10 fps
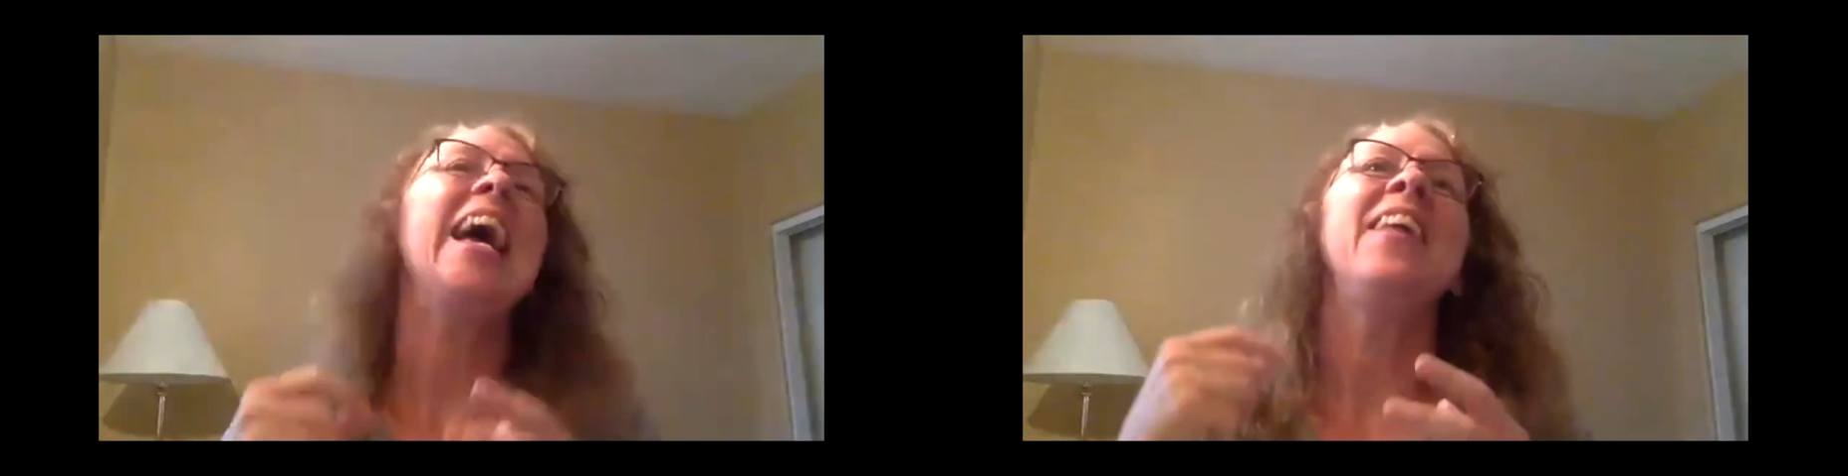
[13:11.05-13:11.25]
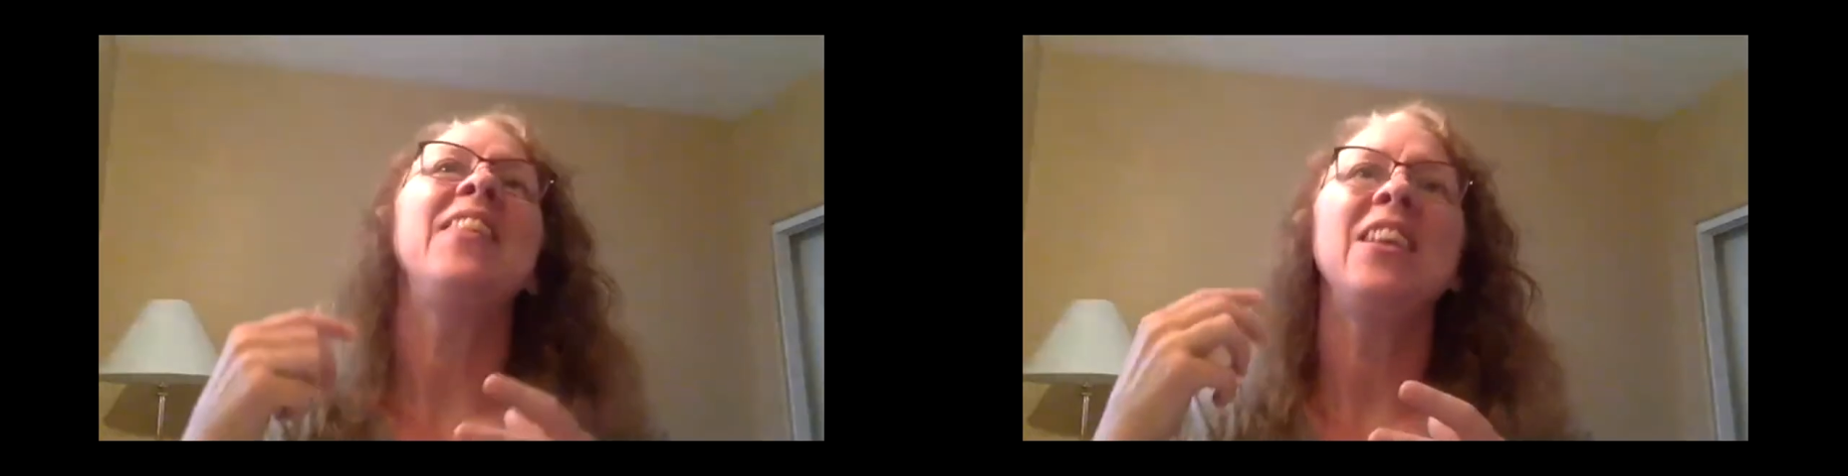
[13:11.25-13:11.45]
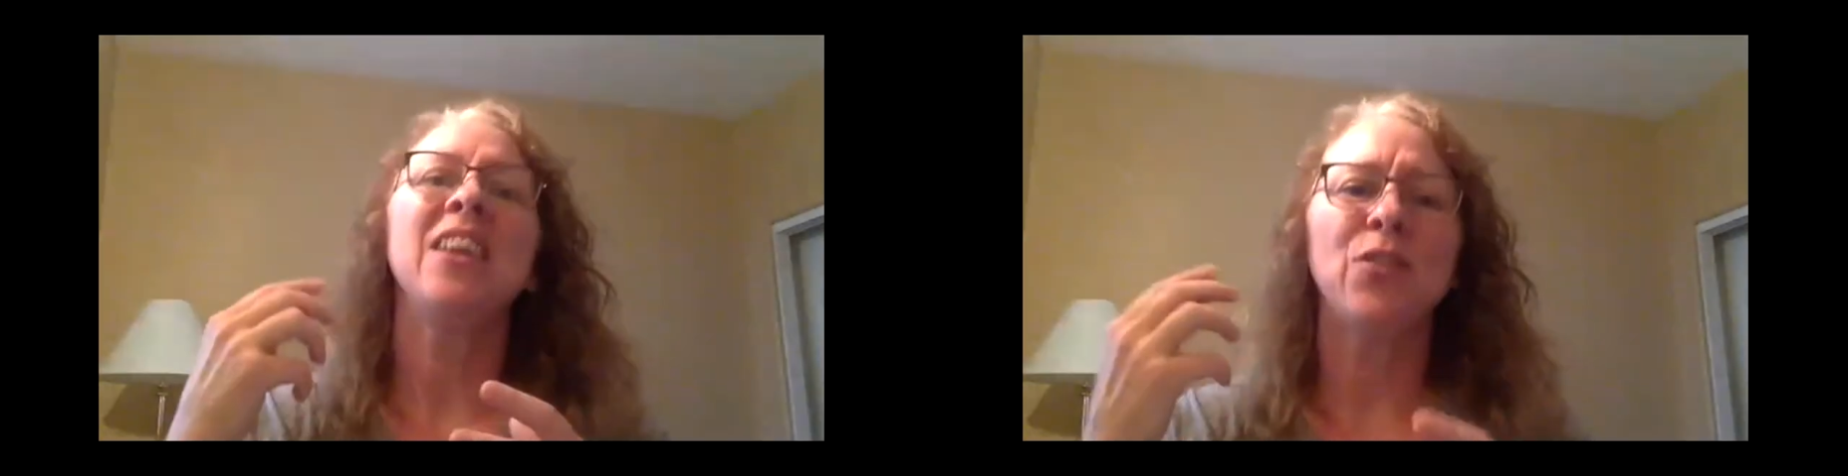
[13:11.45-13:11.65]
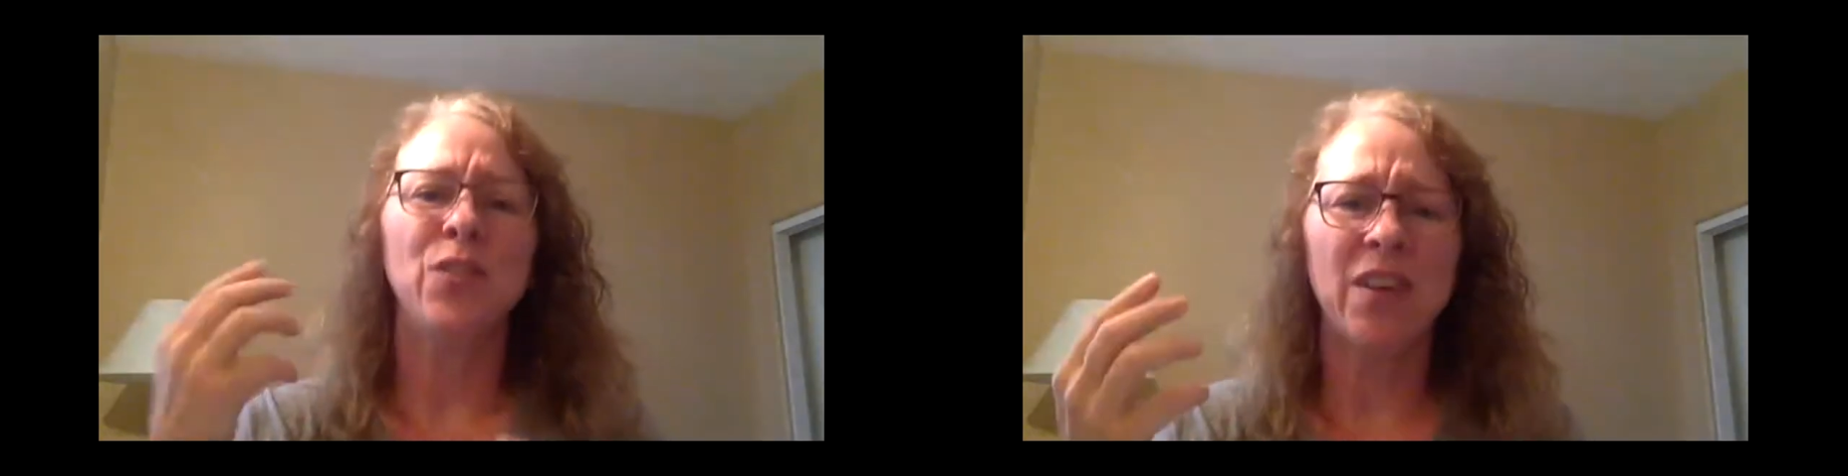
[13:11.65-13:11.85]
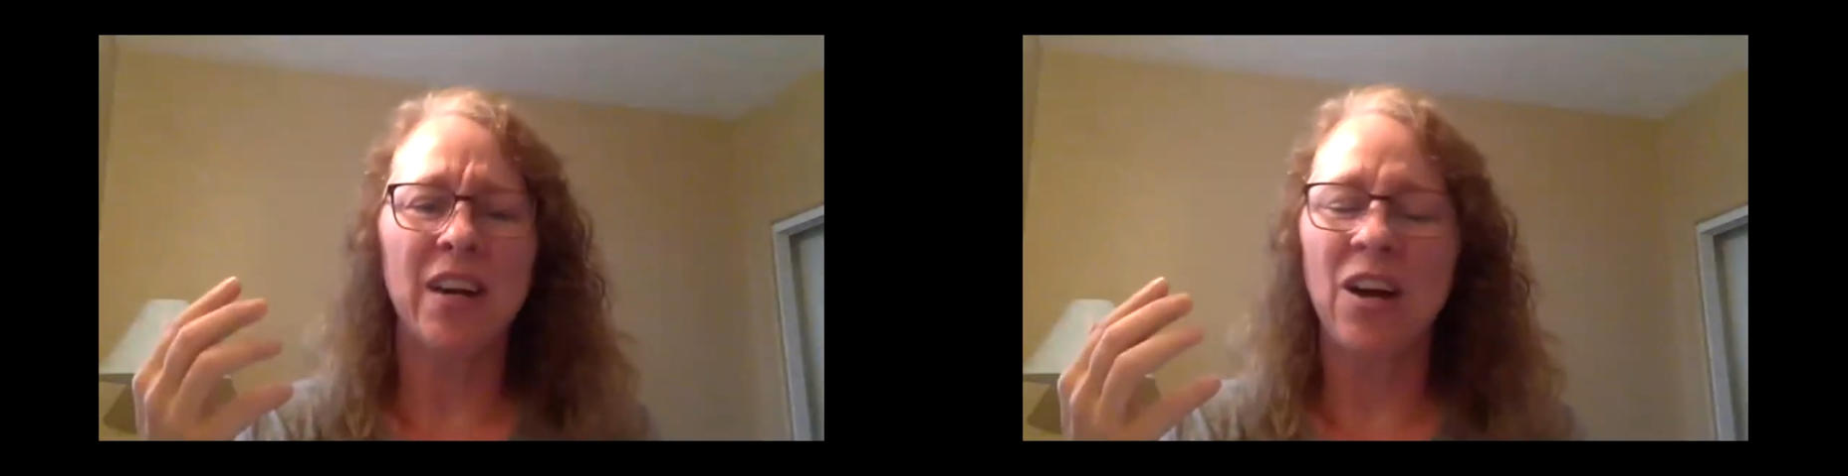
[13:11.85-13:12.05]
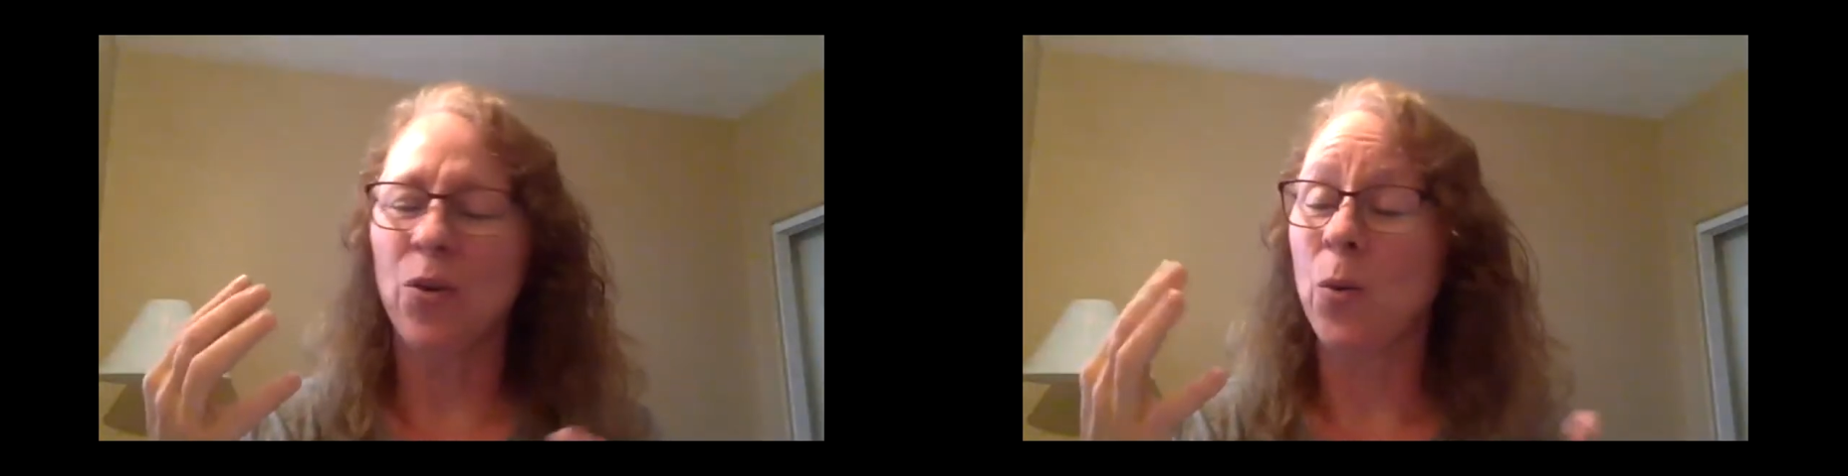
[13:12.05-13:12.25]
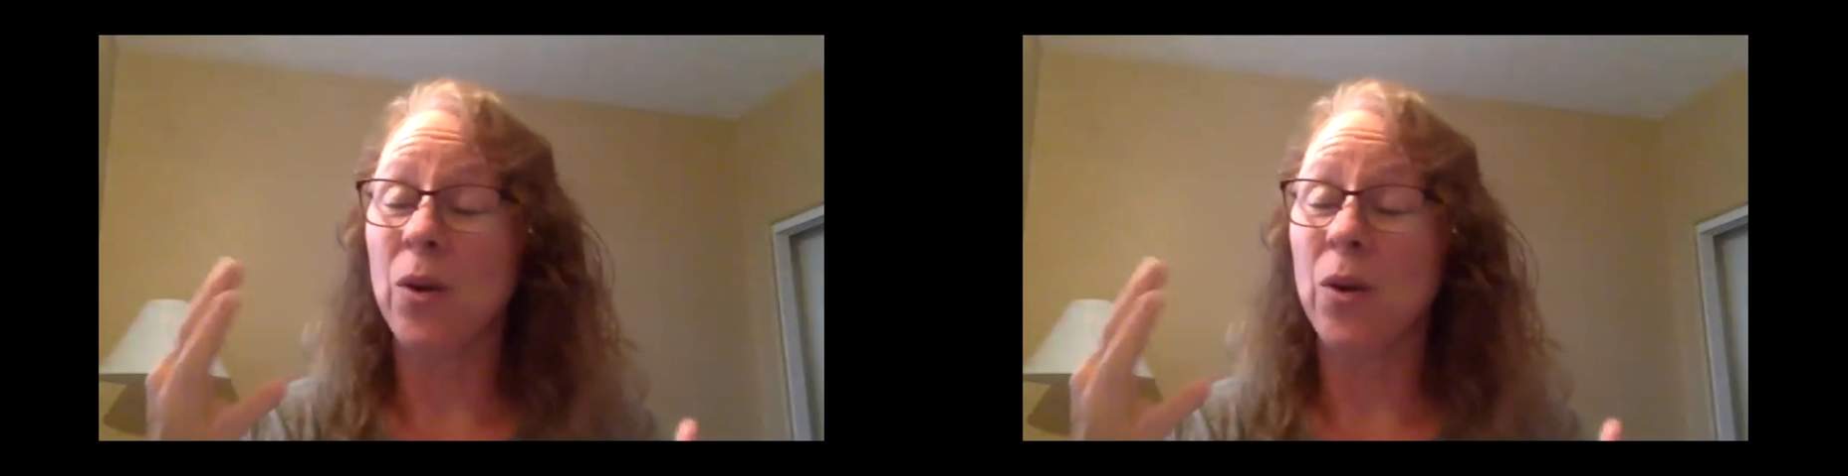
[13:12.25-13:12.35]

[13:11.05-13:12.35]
and then you have to figure out, well,